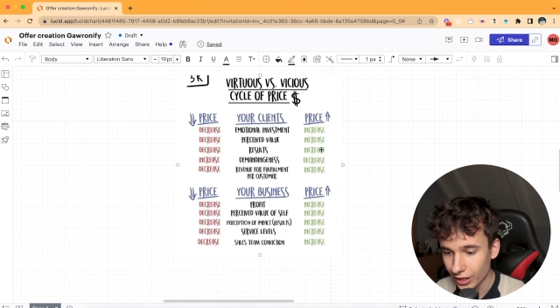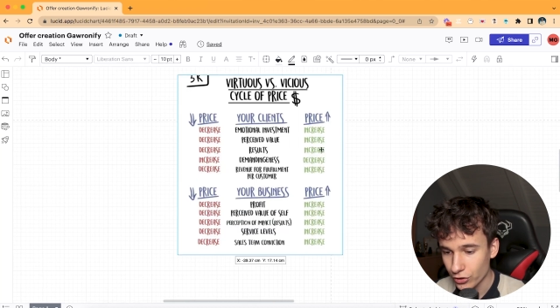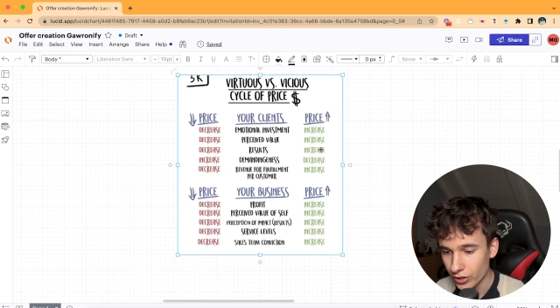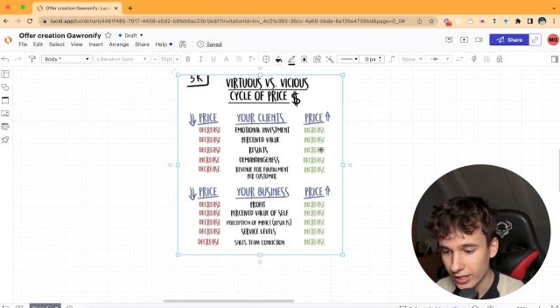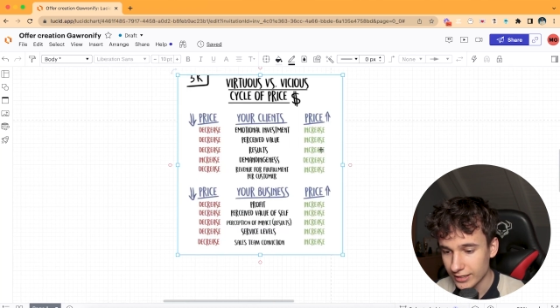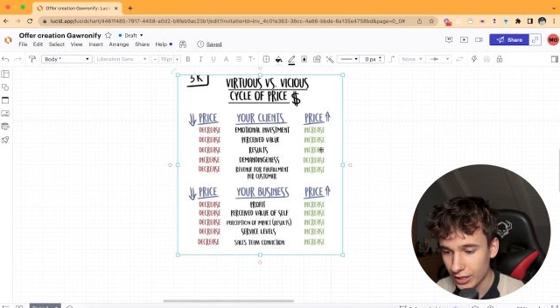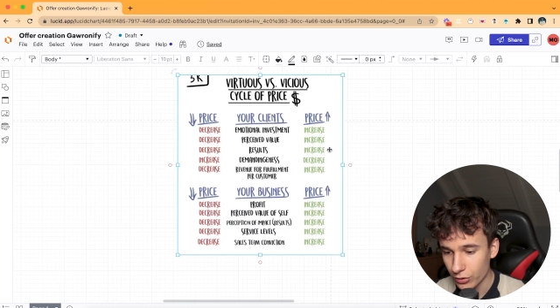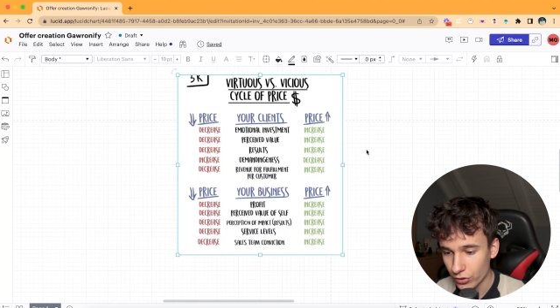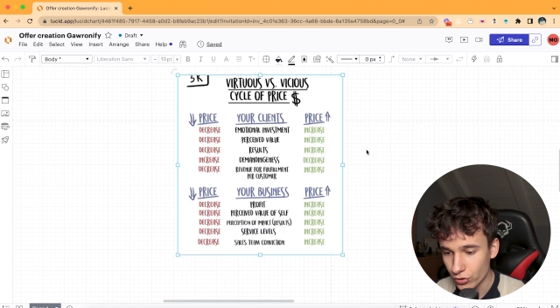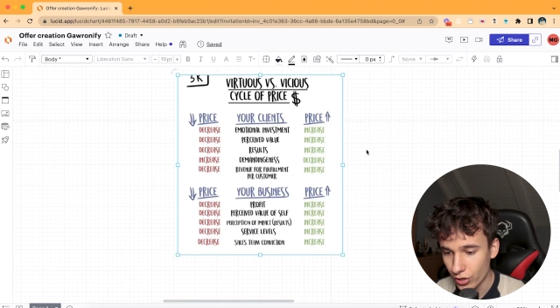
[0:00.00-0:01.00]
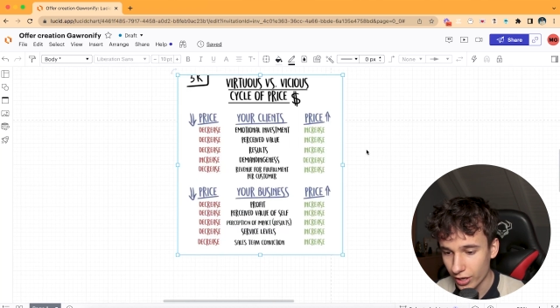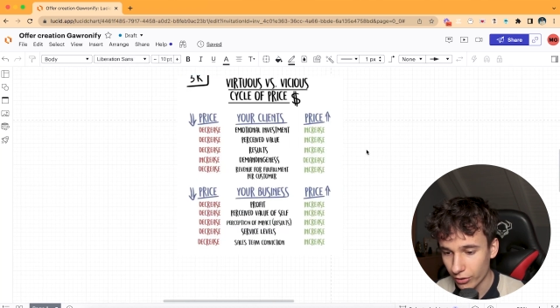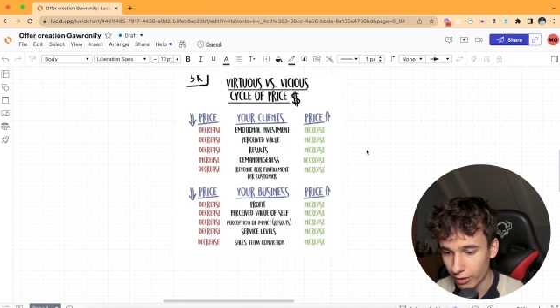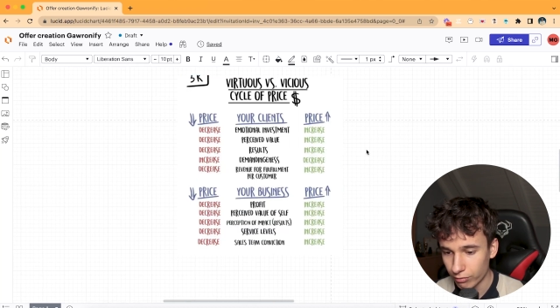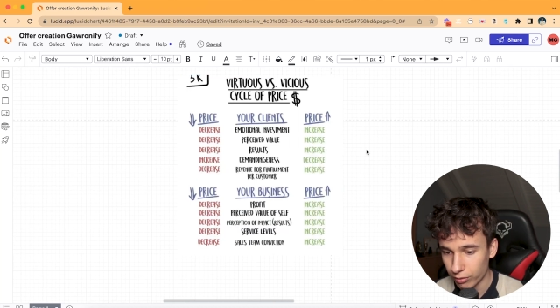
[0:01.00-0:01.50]
is actually a second
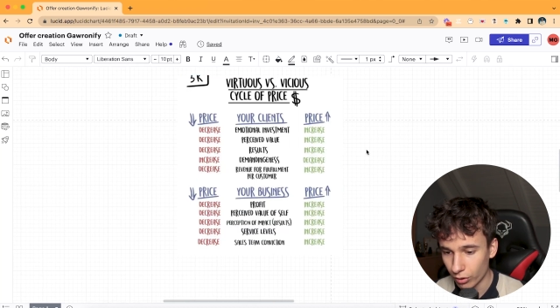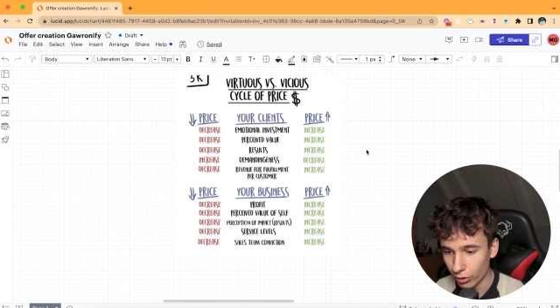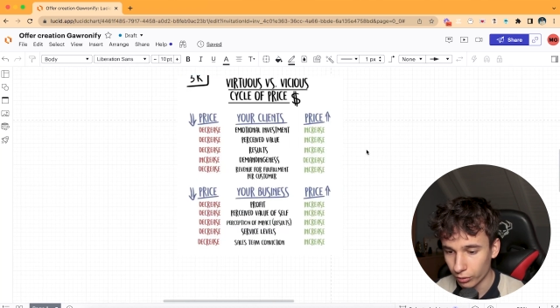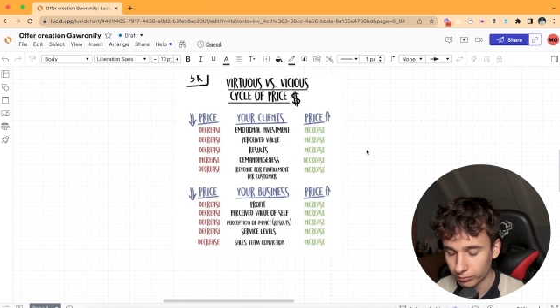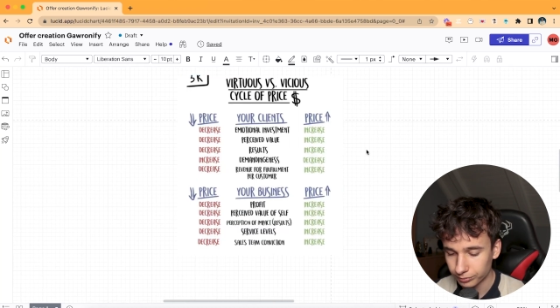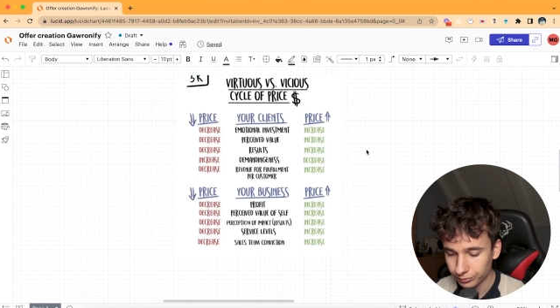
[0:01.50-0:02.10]
diagram for